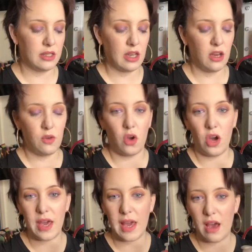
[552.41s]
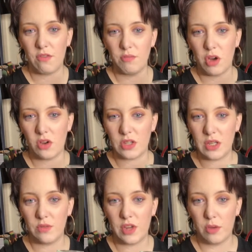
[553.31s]
So I have marked
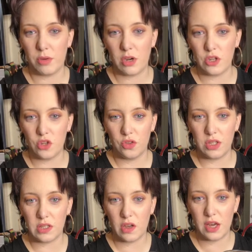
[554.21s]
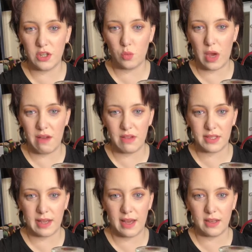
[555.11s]
it with nail polish on the side where
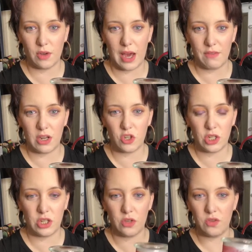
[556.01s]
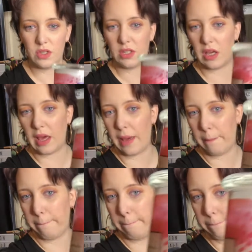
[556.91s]
it's at. I haven't actually used it yet.